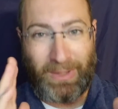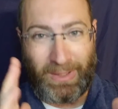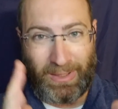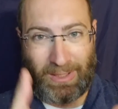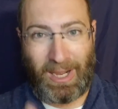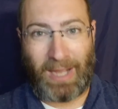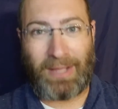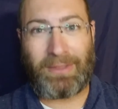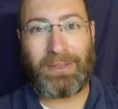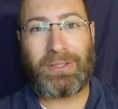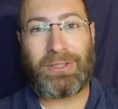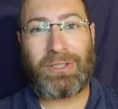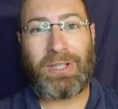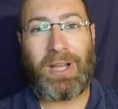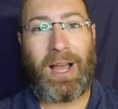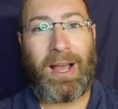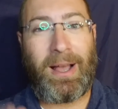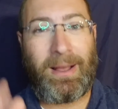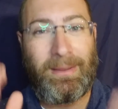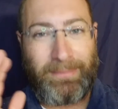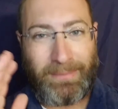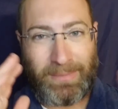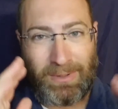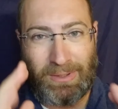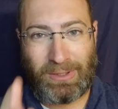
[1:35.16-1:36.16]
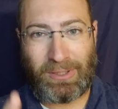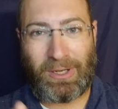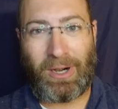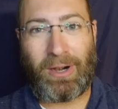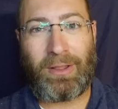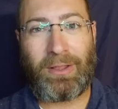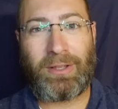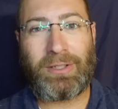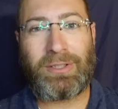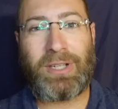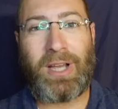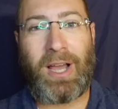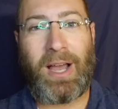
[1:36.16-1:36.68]
got the job,
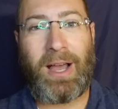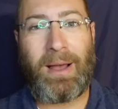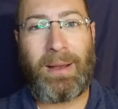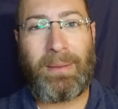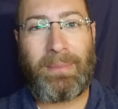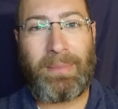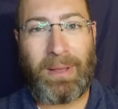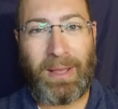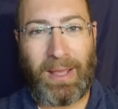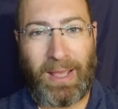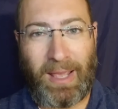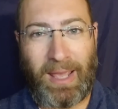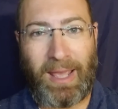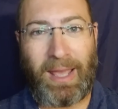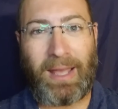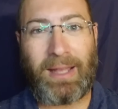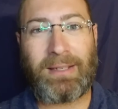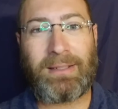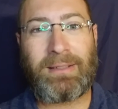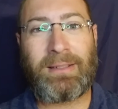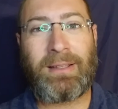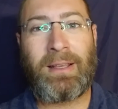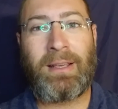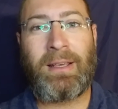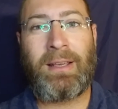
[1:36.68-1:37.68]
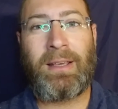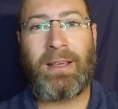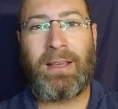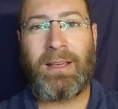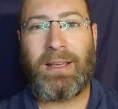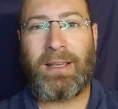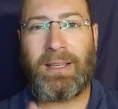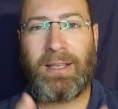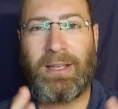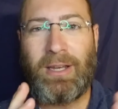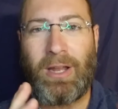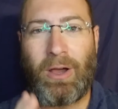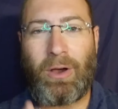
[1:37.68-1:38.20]
started the job, and
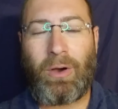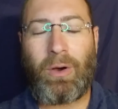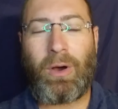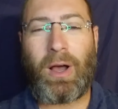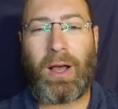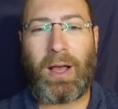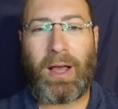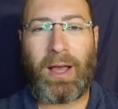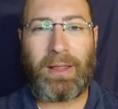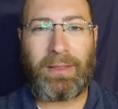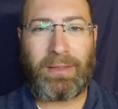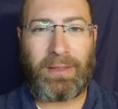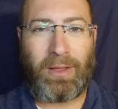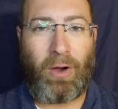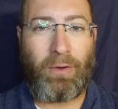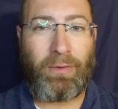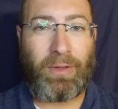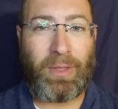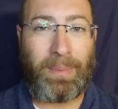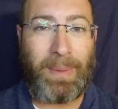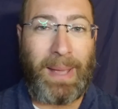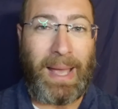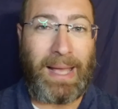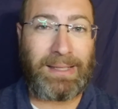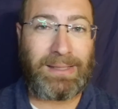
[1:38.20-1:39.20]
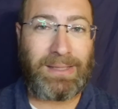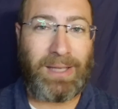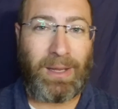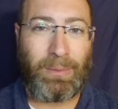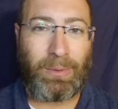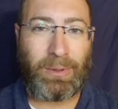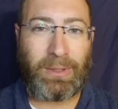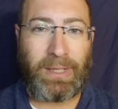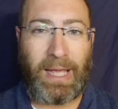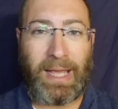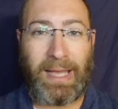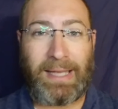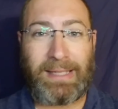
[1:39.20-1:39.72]
over the past
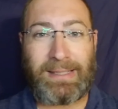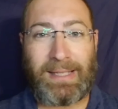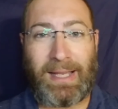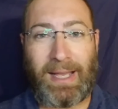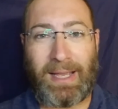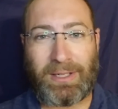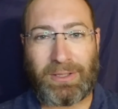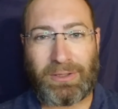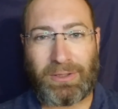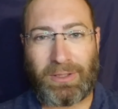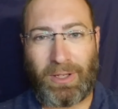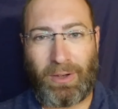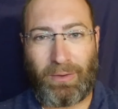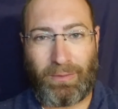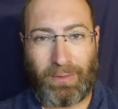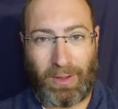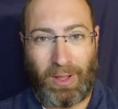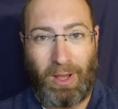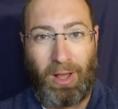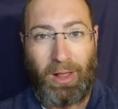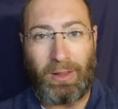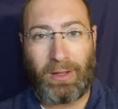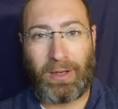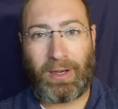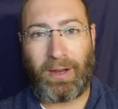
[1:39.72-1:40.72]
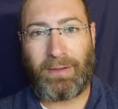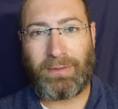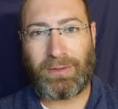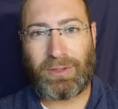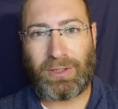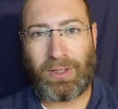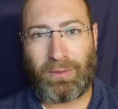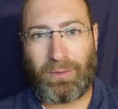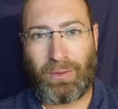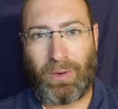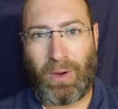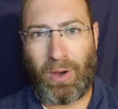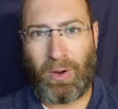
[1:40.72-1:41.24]
couple of days, actually over the holiday of
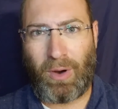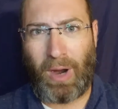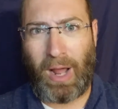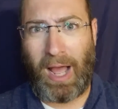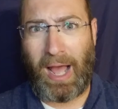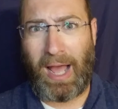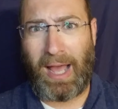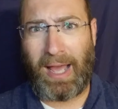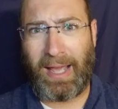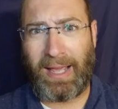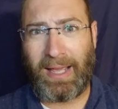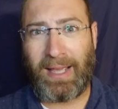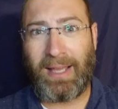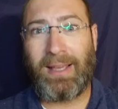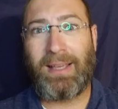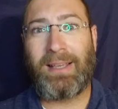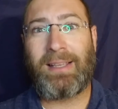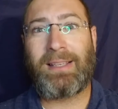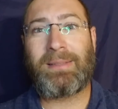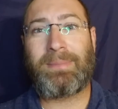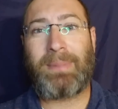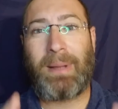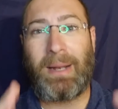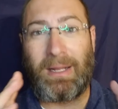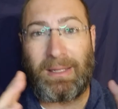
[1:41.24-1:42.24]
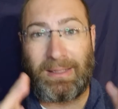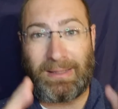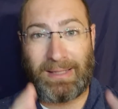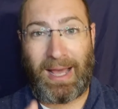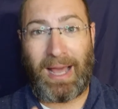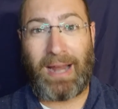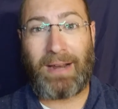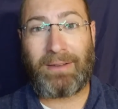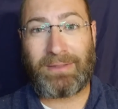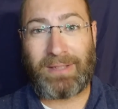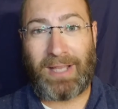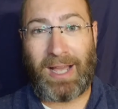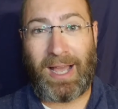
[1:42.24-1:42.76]
Shavuot, I spent a
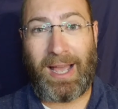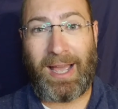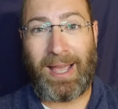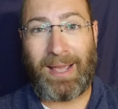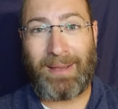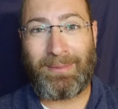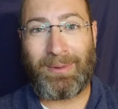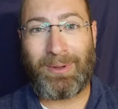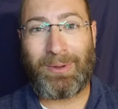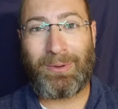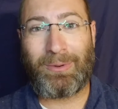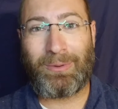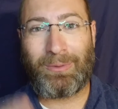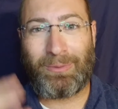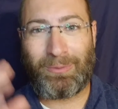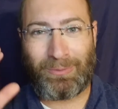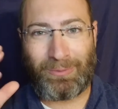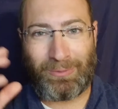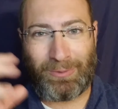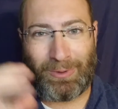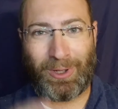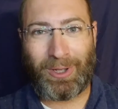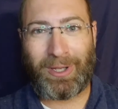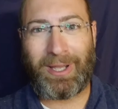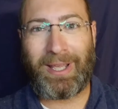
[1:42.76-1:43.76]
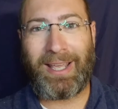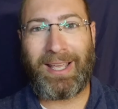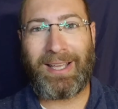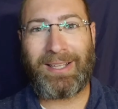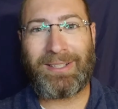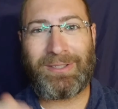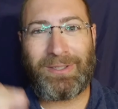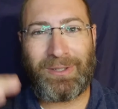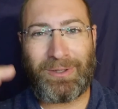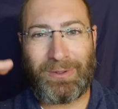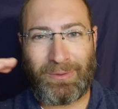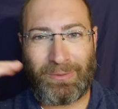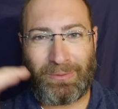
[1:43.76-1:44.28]
lot of time looking
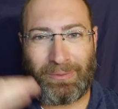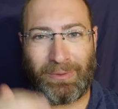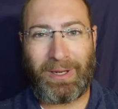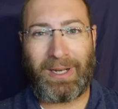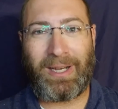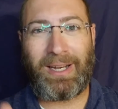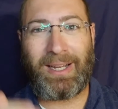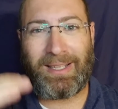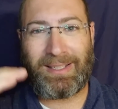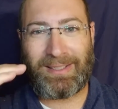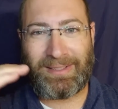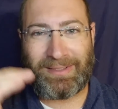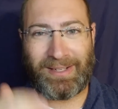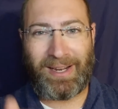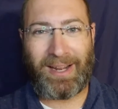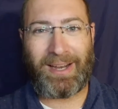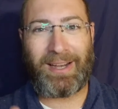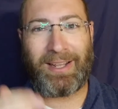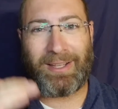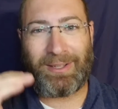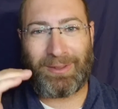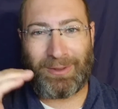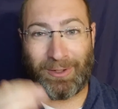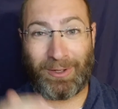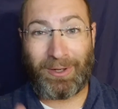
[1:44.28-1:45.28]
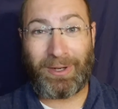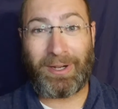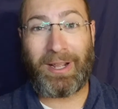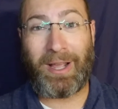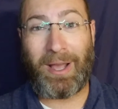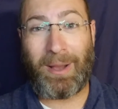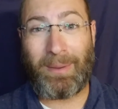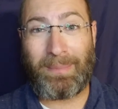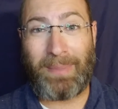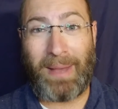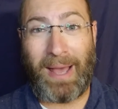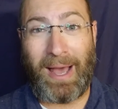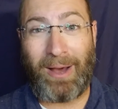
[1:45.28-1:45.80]
into, reading, studying, learning
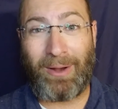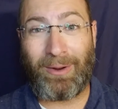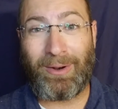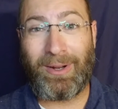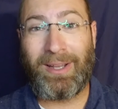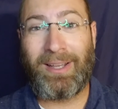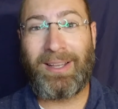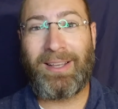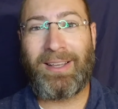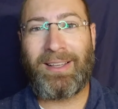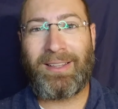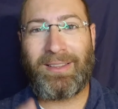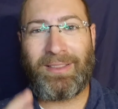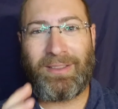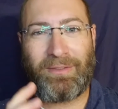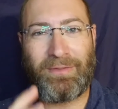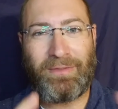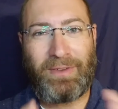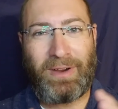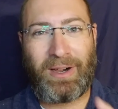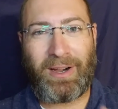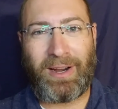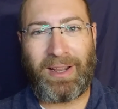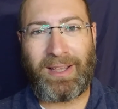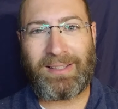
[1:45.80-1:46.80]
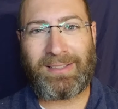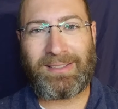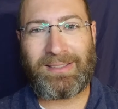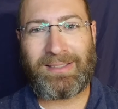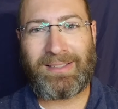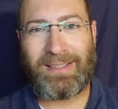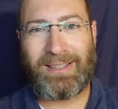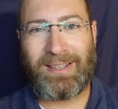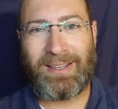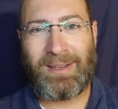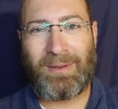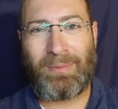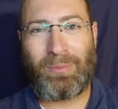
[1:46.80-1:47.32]
about the
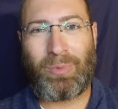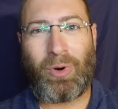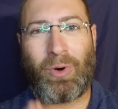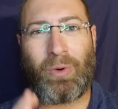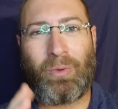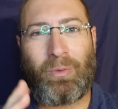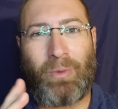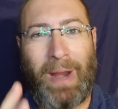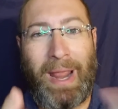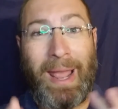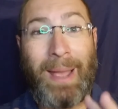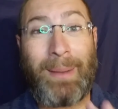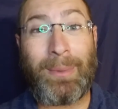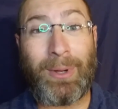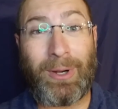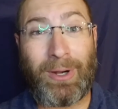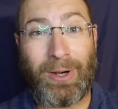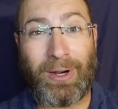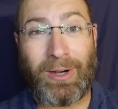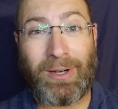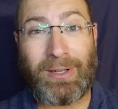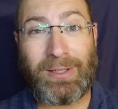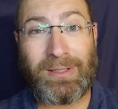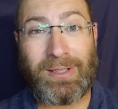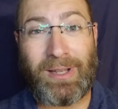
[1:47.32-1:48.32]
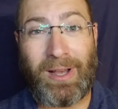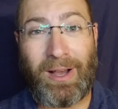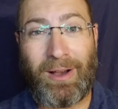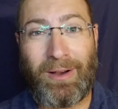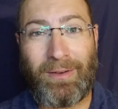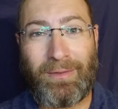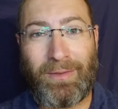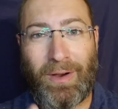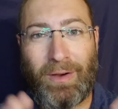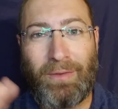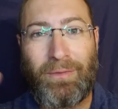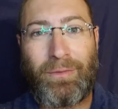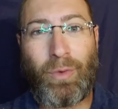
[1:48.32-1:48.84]
various parameters
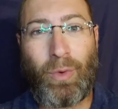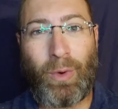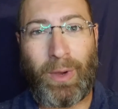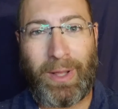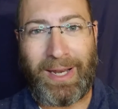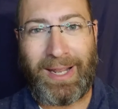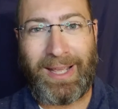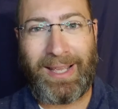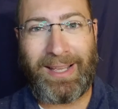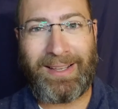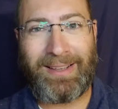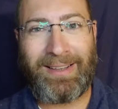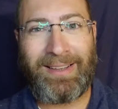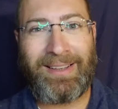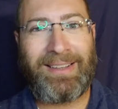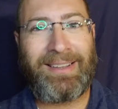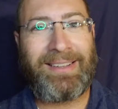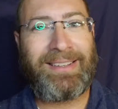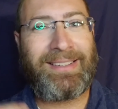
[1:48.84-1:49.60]
of avoiding